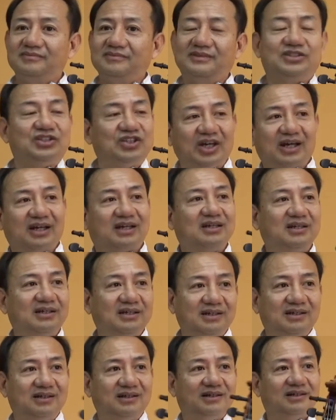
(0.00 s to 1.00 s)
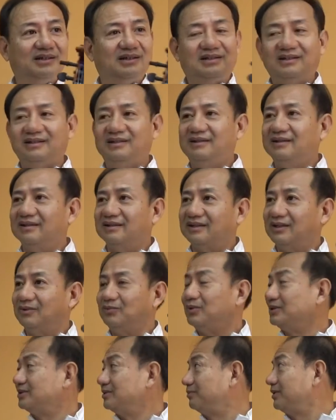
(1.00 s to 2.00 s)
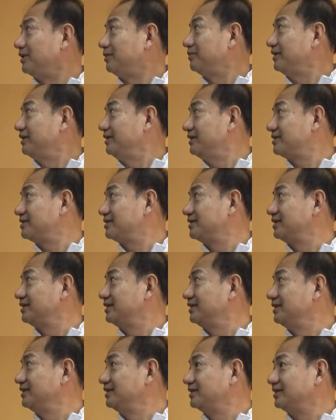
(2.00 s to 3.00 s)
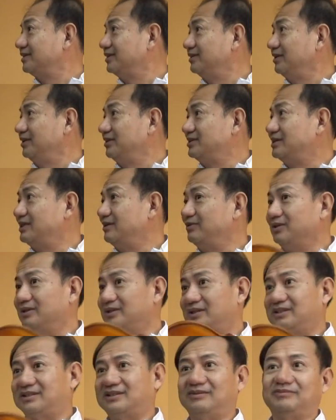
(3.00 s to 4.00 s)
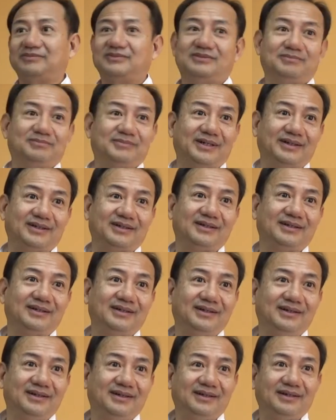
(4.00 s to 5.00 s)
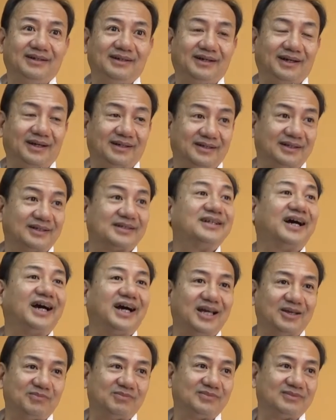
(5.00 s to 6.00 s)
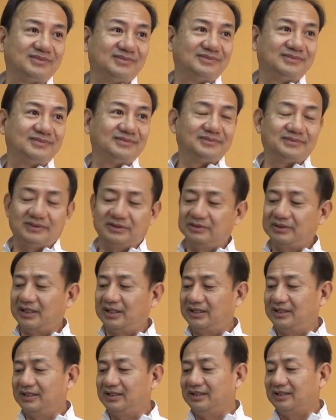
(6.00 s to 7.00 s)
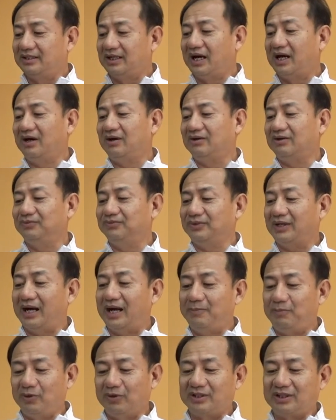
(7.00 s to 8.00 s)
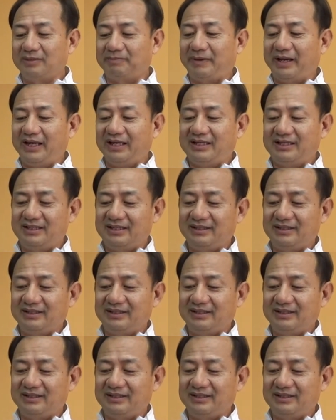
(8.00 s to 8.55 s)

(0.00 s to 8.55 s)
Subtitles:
check, okay, what the problem is. So you save a lot of money and time. Mm. Okay, now I put it back.